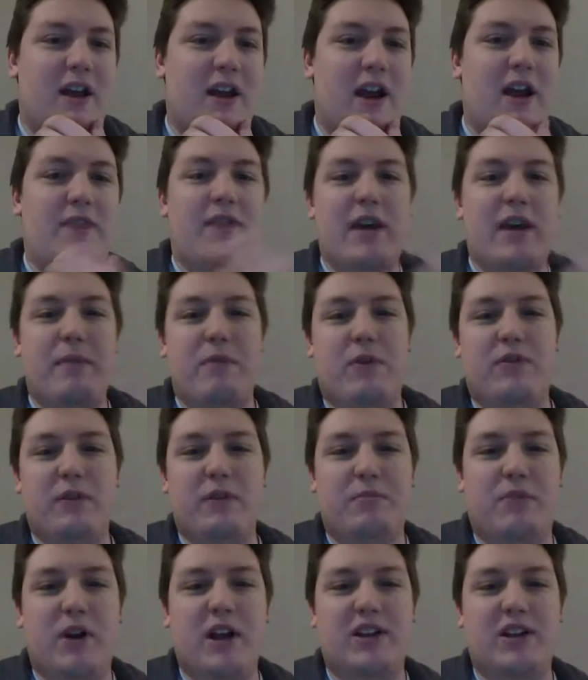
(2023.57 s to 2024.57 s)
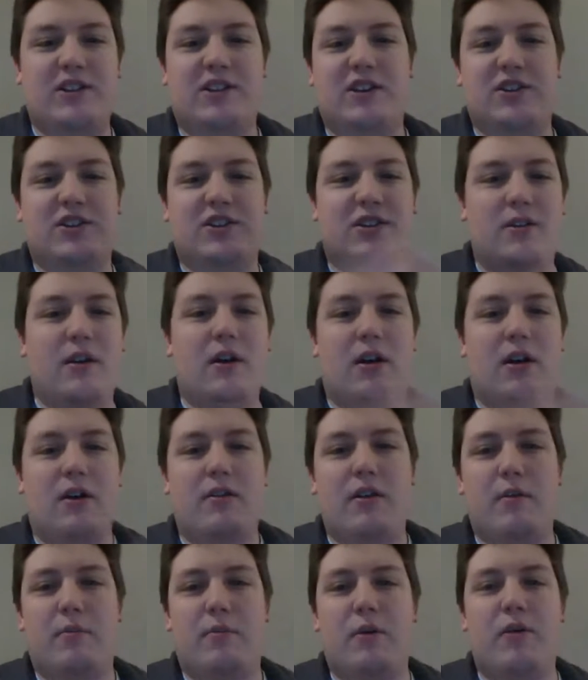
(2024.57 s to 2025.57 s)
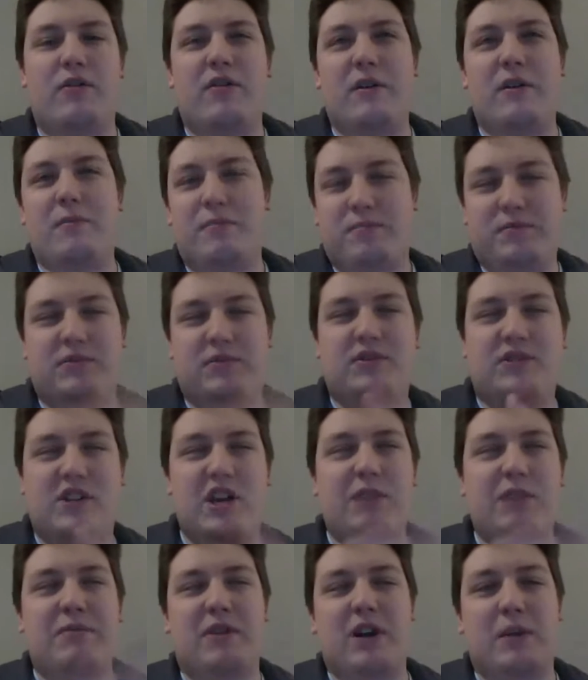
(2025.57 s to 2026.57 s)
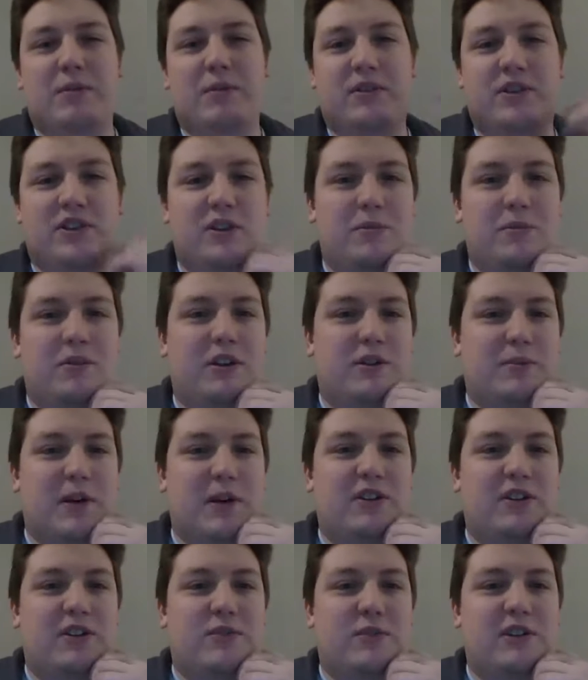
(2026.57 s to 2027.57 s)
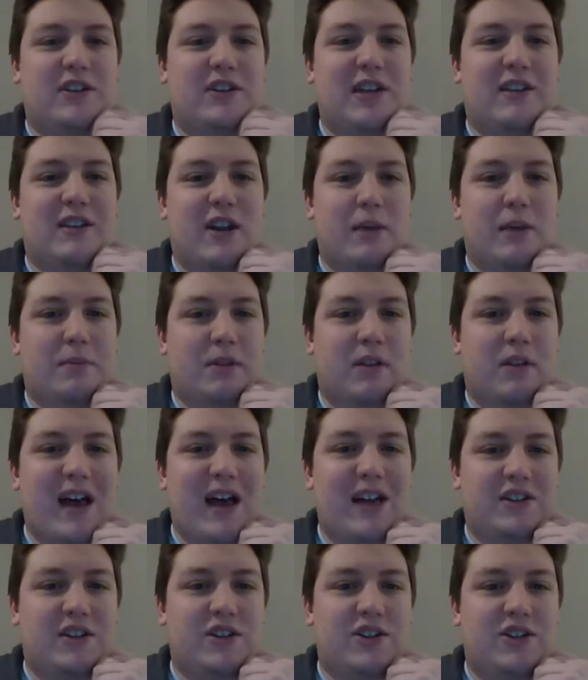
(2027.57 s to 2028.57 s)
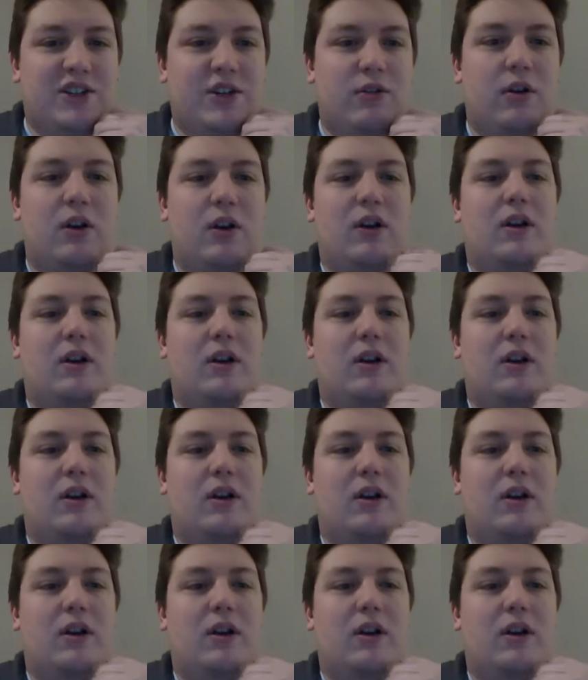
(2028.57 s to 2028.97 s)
and they both embrace because both of them keeping up with their similar experiences. We set that up in the last issue.